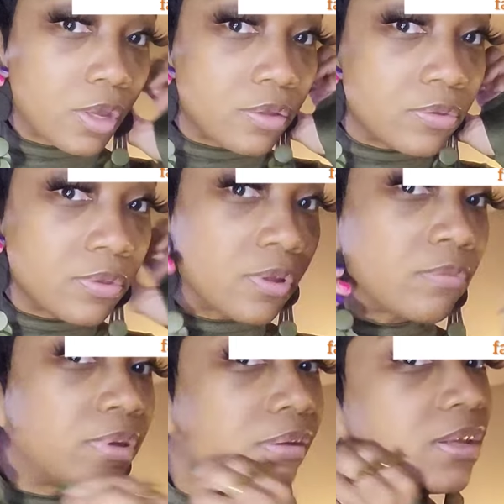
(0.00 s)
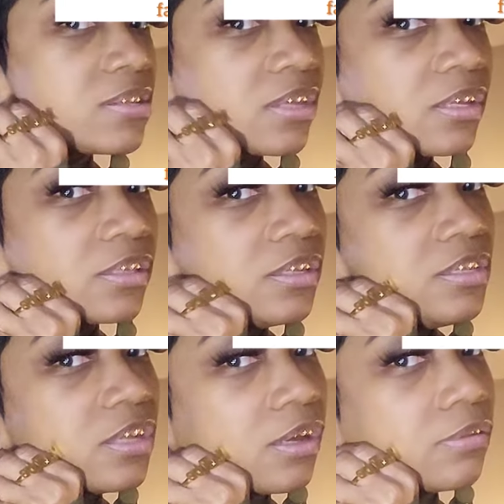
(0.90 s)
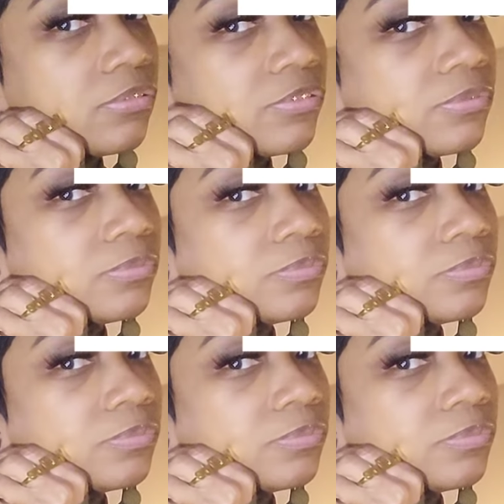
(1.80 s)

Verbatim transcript: Okay, so Debbie Let's take these off.